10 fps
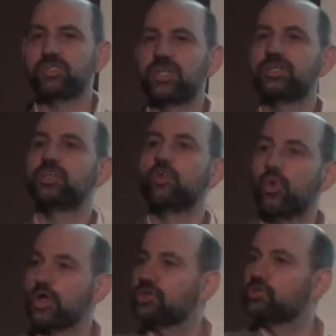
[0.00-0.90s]
machined, and
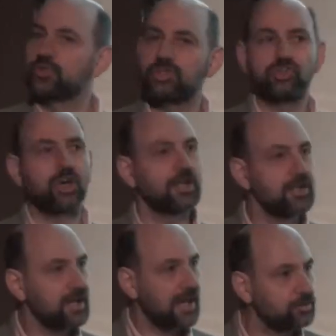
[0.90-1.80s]
the workers would decide
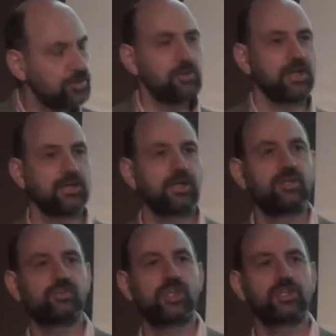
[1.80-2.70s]
how to do it. And
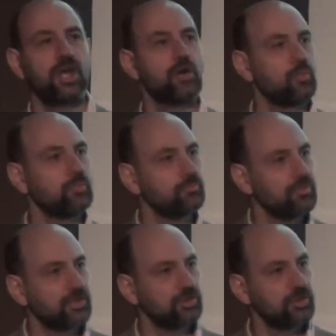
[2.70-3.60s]
he said, no,
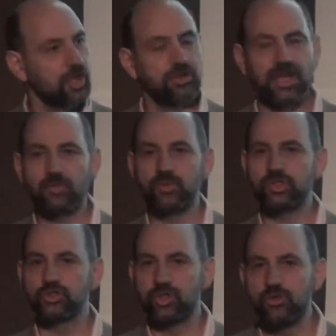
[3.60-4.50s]
that's not how
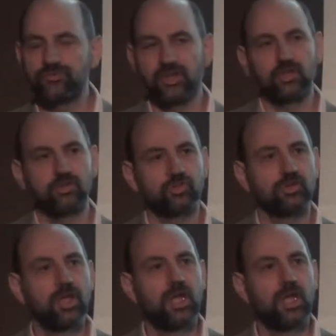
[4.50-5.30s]
we should do things.